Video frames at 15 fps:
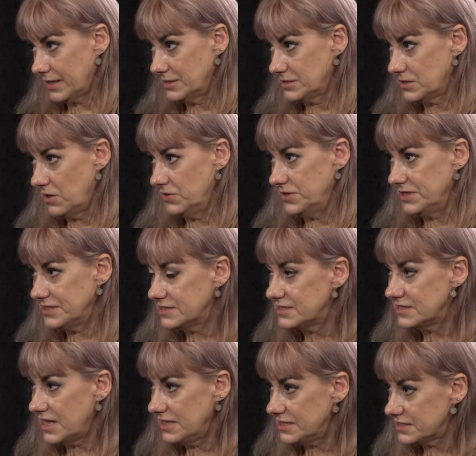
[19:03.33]
Mm. So, this
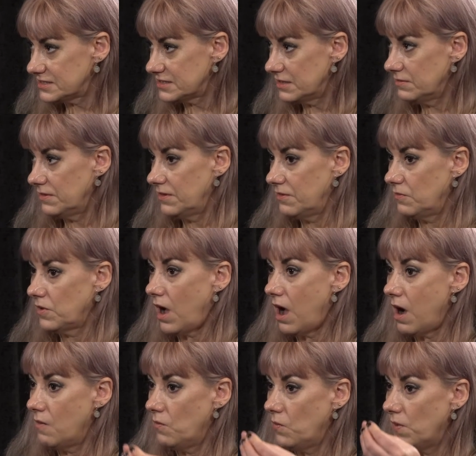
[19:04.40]
sense that
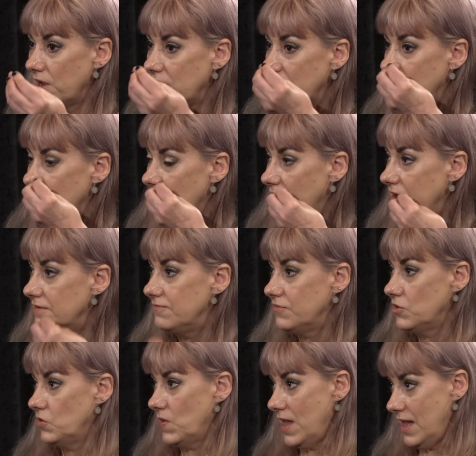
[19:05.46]
we gave
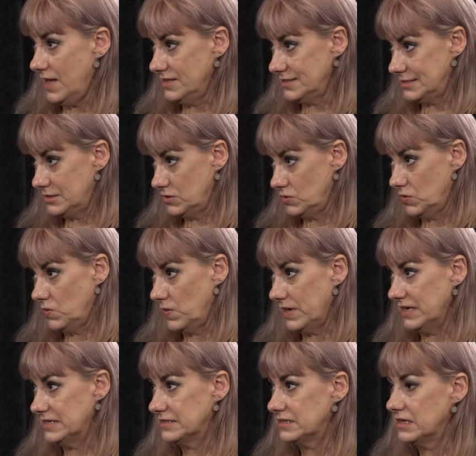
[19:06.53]
you our
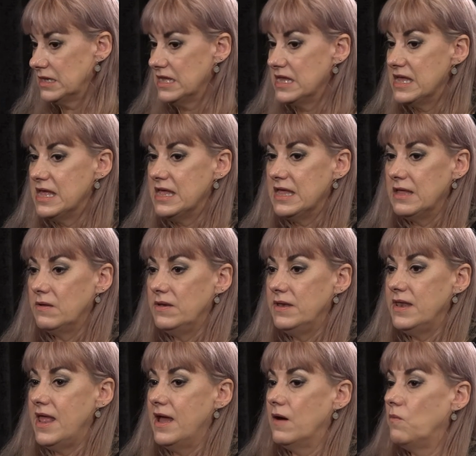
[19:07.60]
stories,
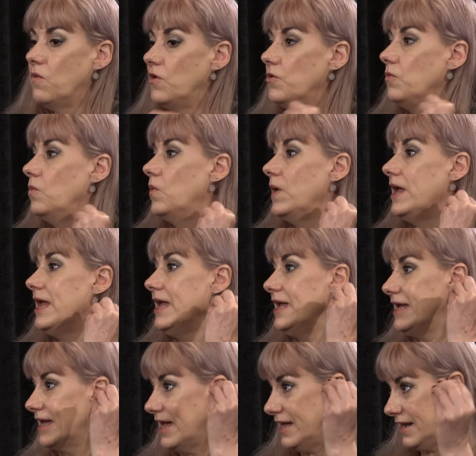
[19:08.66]
now what do we
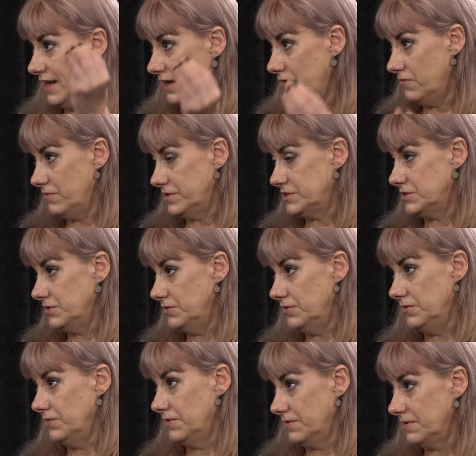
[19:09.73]
get in
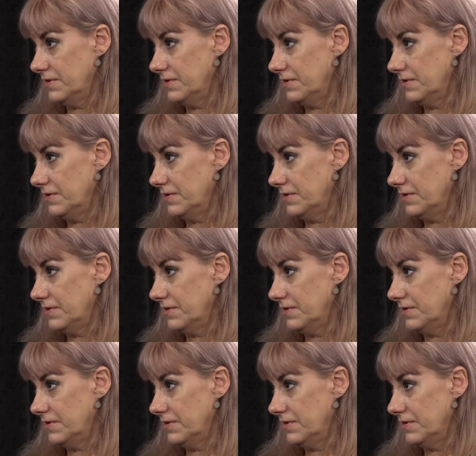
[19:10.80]
return?